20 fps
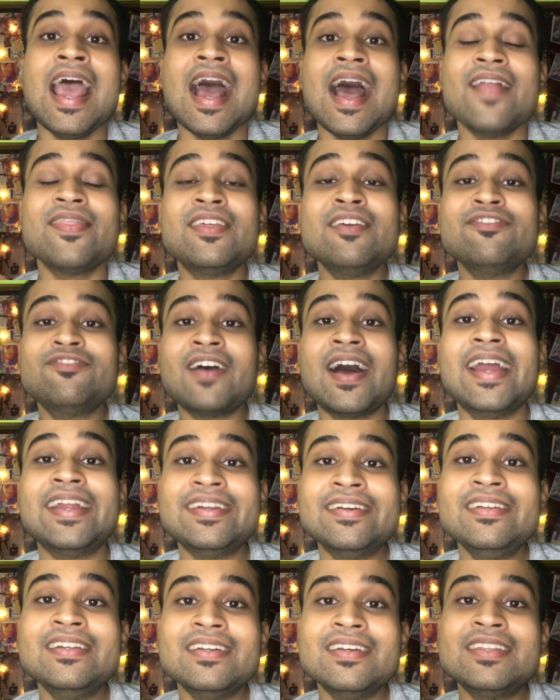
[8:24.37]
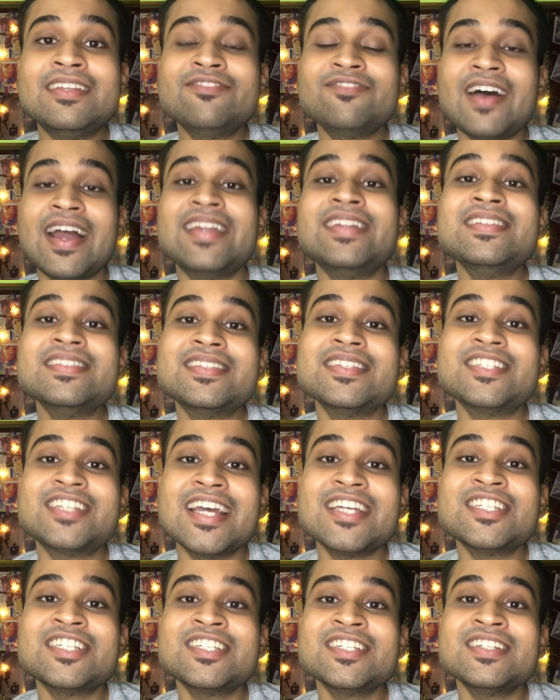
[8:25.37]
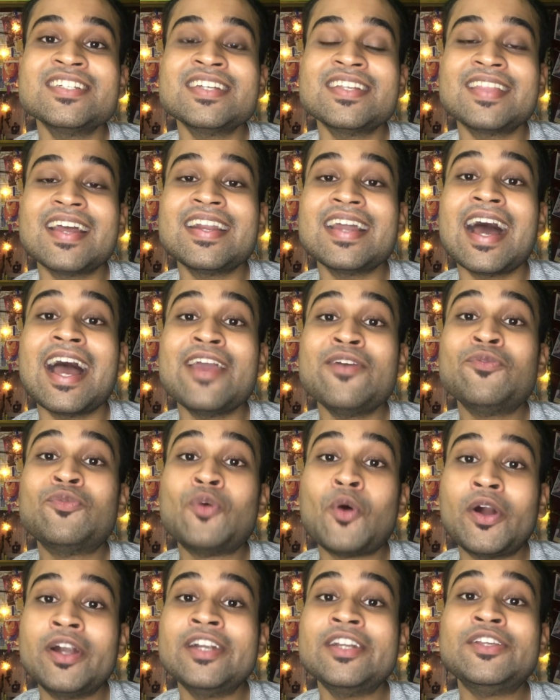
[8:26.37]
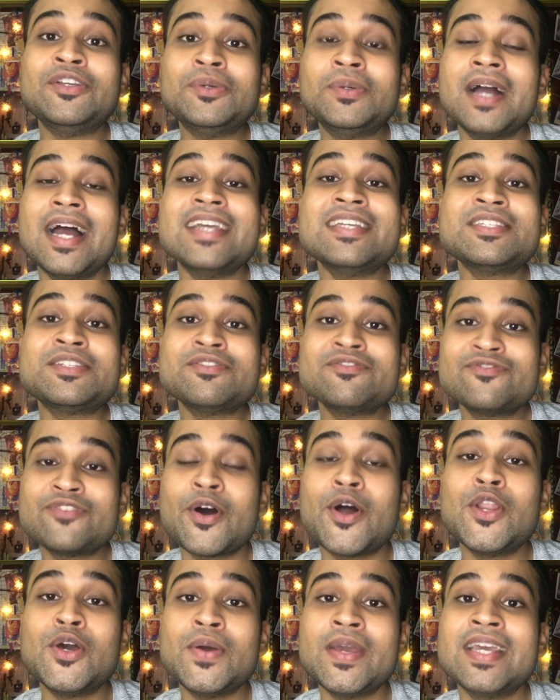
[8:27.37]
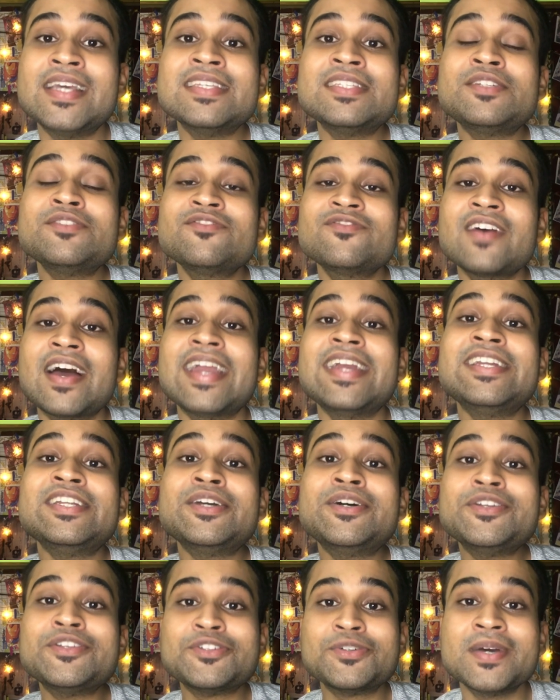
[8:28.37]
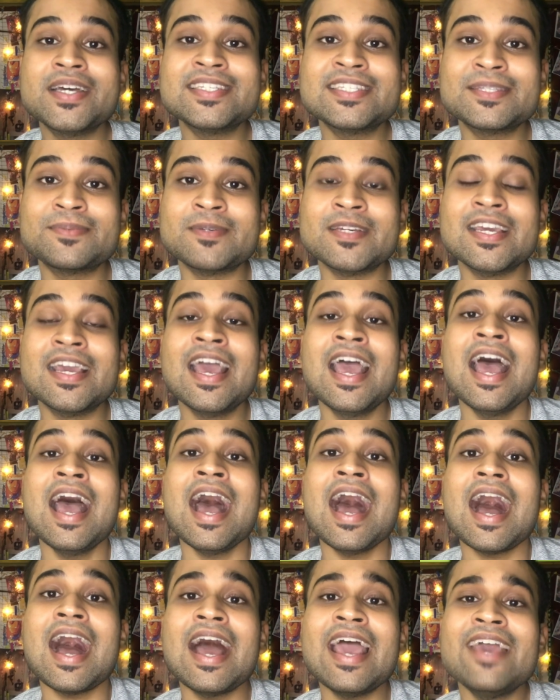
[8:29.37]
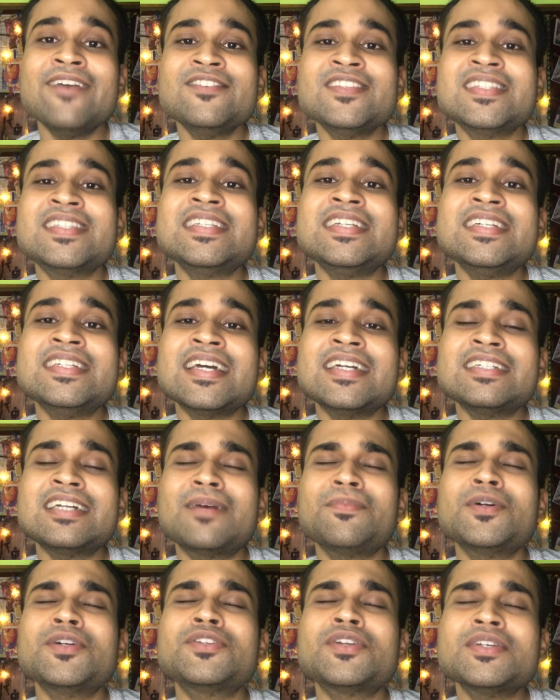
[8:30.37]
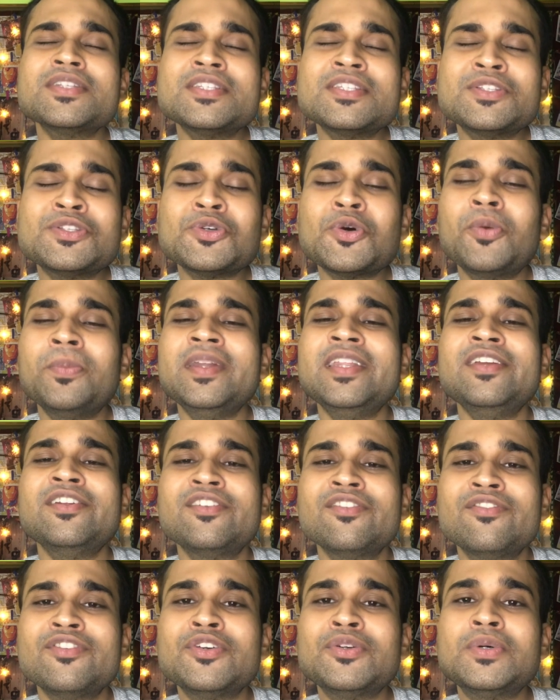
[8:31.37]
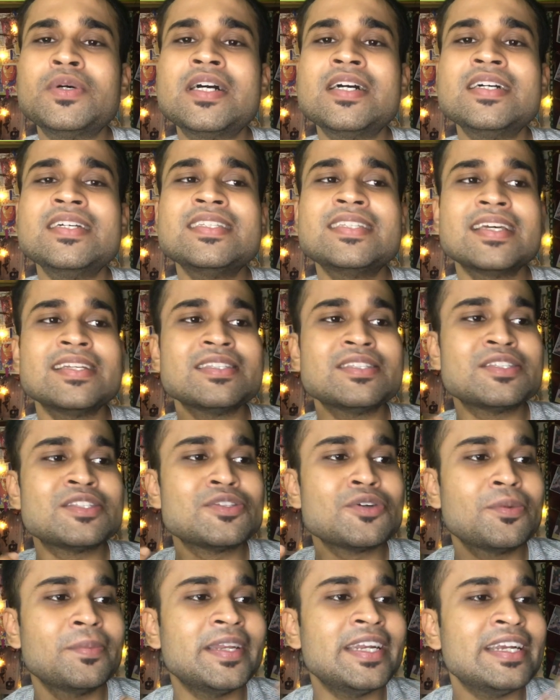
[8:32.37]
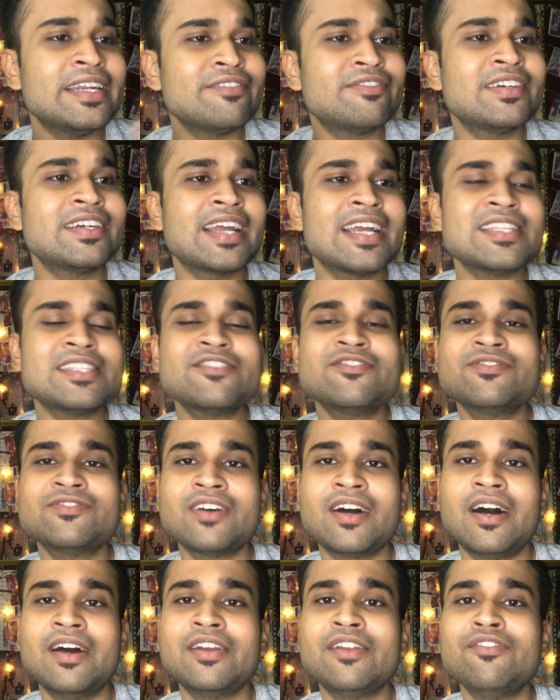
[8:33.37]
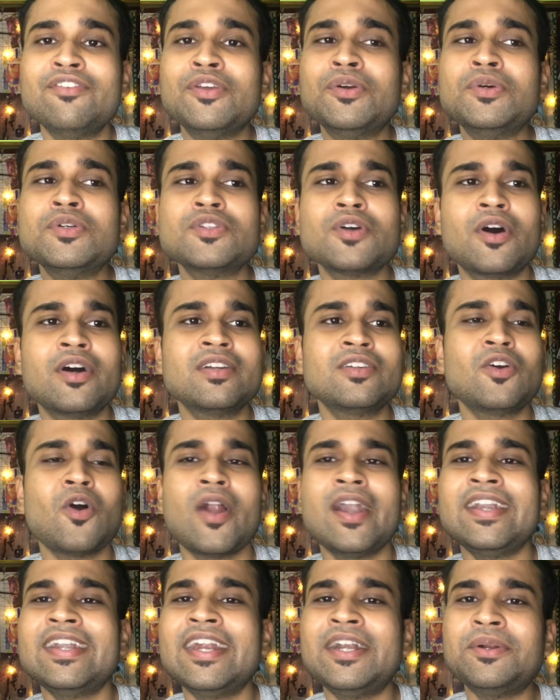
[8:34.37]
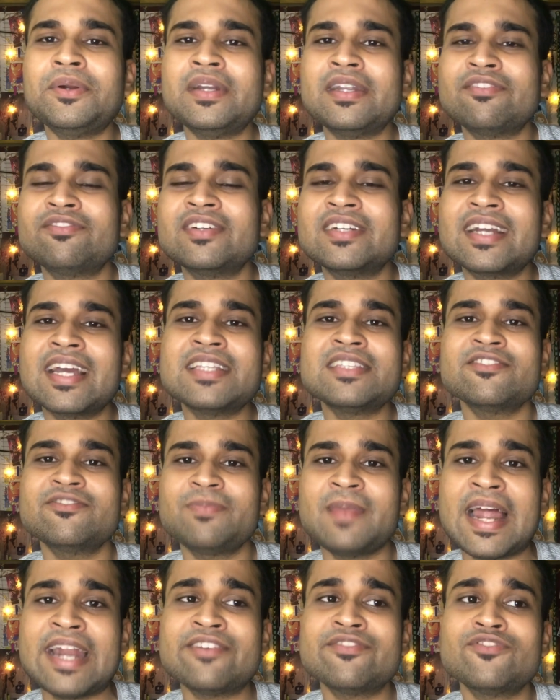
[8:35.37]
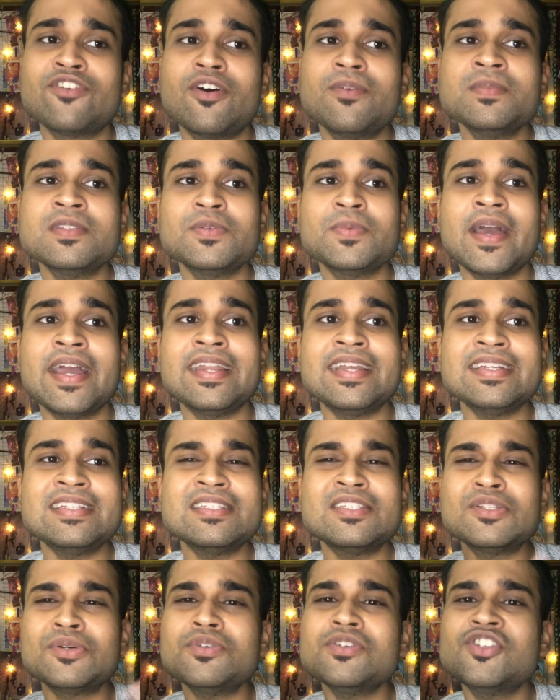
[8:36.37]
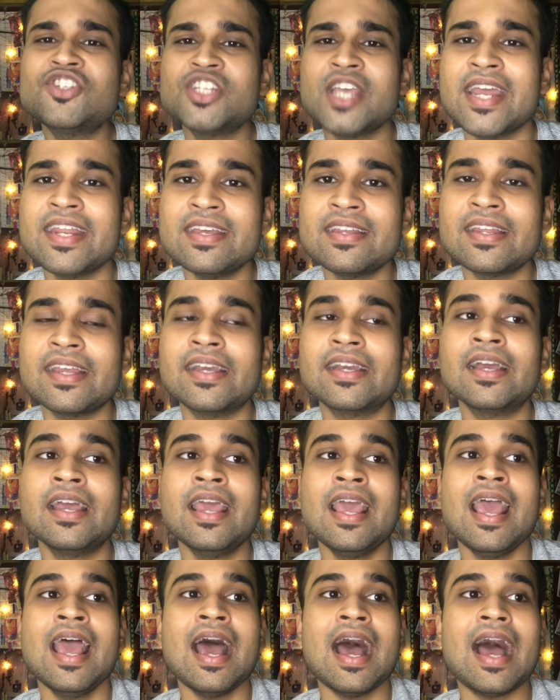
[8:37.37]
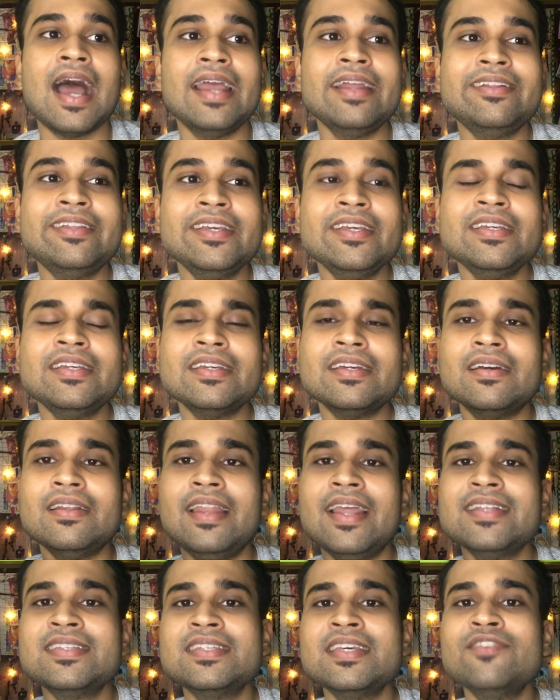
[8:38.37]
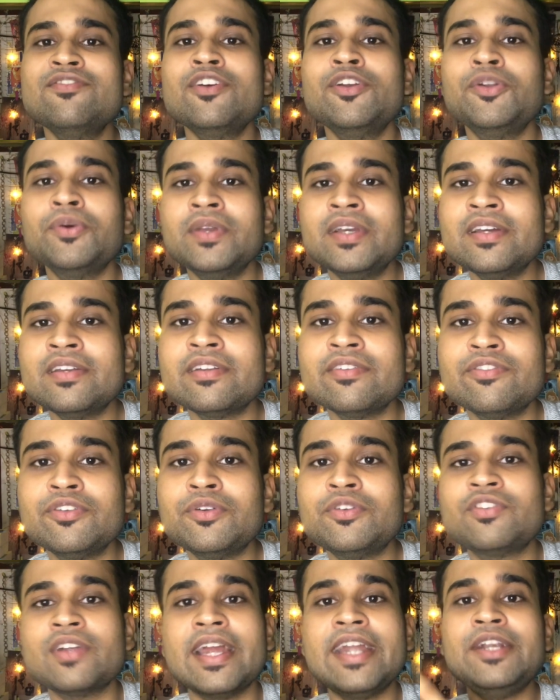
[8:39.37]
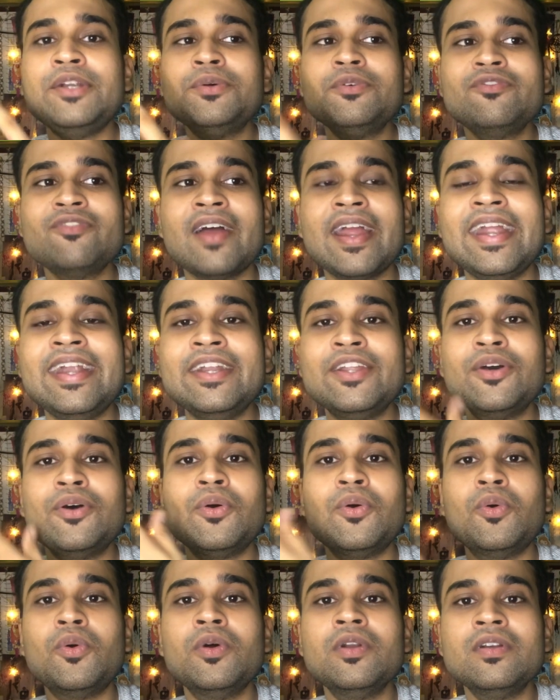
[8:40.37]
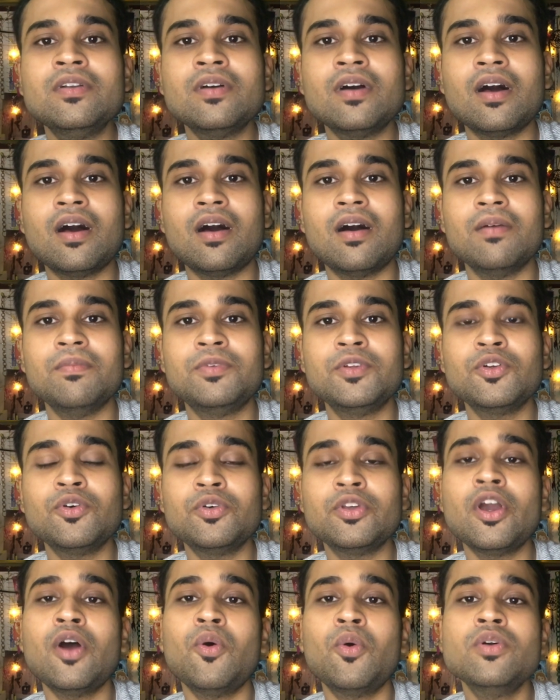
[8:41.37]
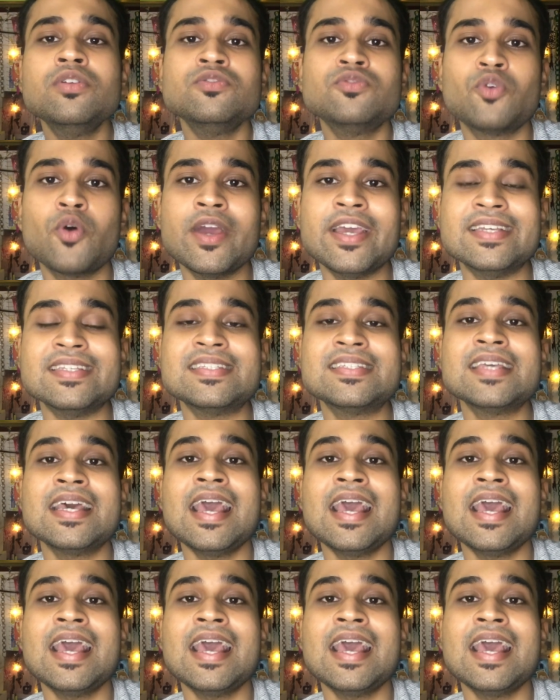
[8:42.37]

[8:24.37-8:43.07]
The final suggestion that I want you guys to follow is to find your USP. I have seen and come across so many reviewers and so many different kinds of reviews or content on different kinds of platforms where it's so generic. I think, let's say if you're doing a review, try to find your own your own voice.